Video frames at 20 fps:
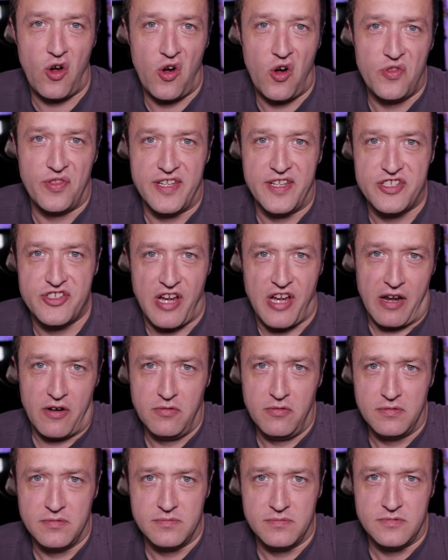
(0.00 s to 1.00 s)
on this
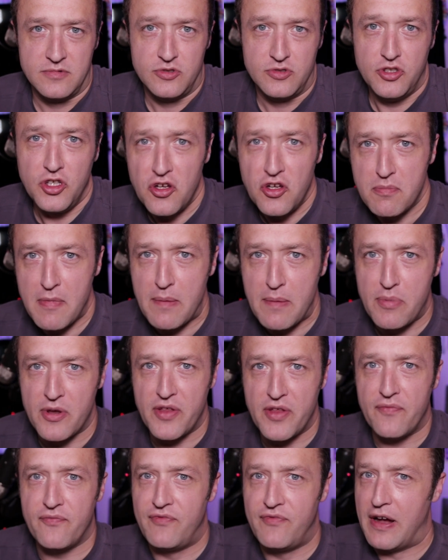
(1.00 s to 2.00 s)
channel, do you remember
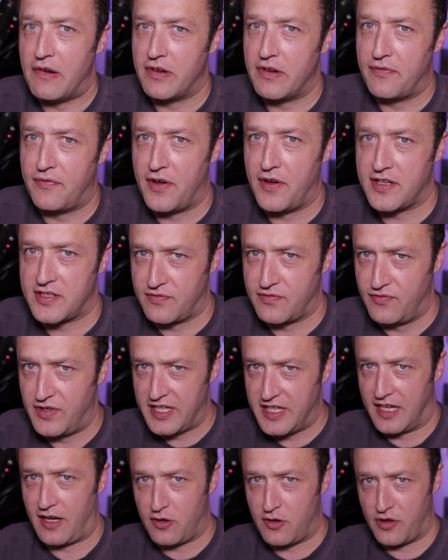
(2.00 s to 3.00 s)
the very first
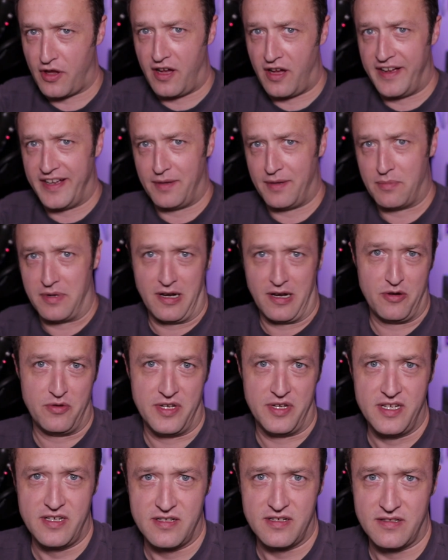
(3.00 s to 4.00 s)
video that I
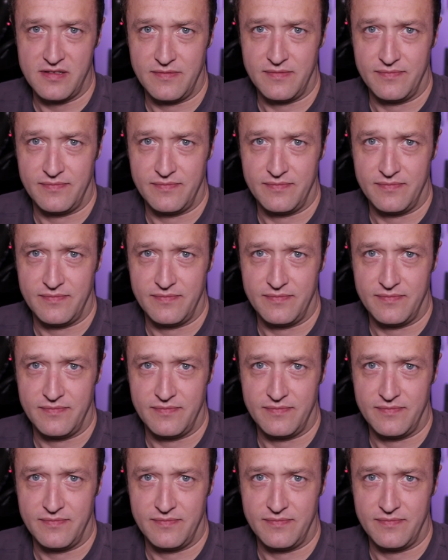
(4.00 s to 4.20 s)
uploaded